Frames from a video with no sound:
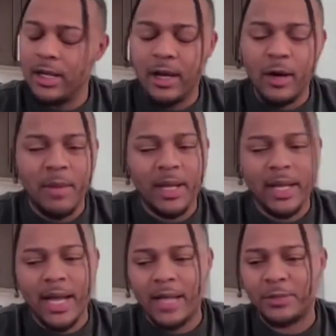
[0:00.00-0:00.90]
Oh my
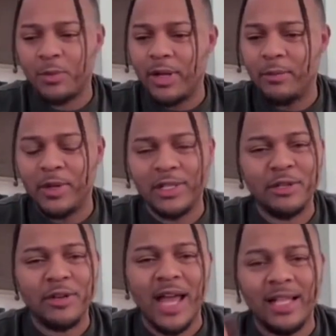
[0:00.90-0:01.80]
gosh, what what
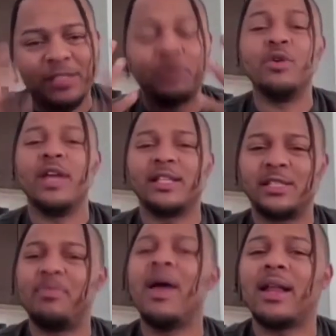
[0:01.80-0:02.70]
is it not to
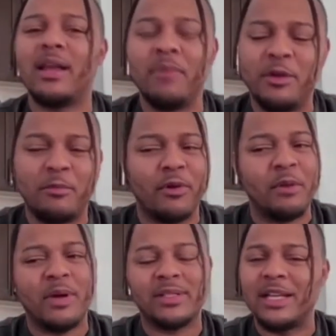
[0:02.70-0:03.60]
expect? Mm. I mean, you
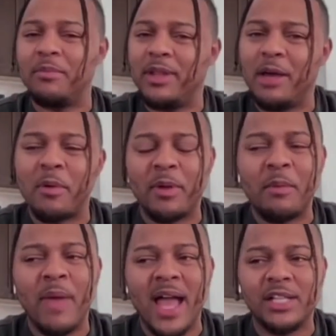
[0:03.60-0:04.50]
pretty much summed it up. I mean,
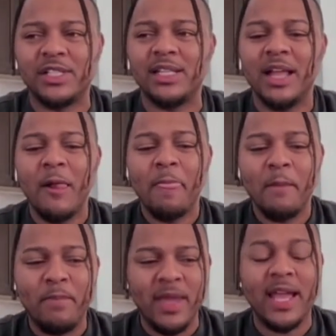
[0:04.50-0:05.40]
imagine
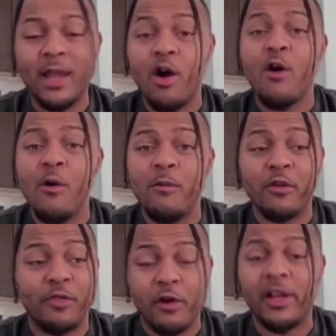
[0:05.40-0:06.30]
being in a home
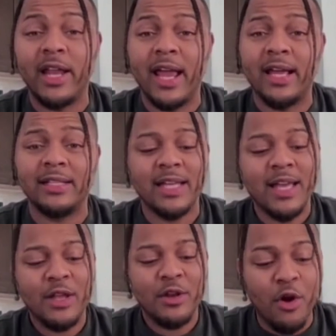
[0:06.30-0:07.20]
for 30 days
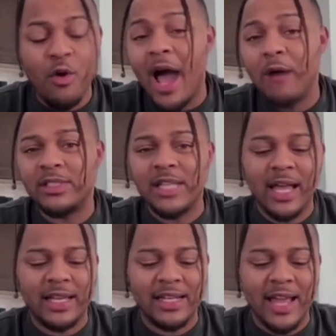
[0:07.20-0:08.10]
no
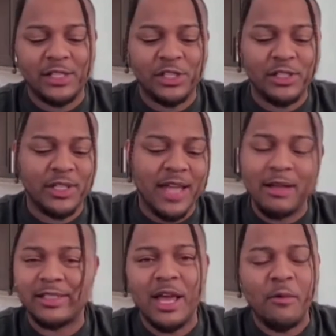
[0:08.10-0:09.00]
outside connection to the
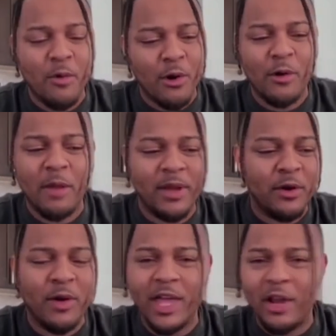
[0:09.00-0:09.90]
outside world. I
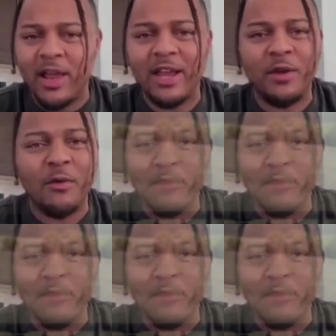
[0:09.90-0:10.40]
mean, no internet, no